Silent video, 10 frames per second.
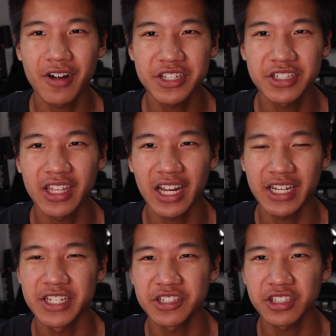question that
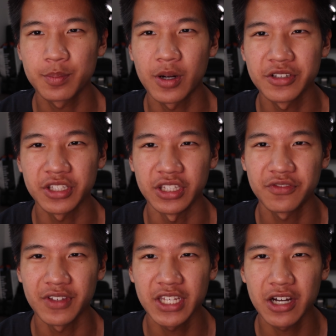I initially posed in
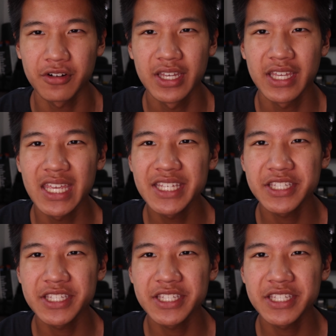this video, is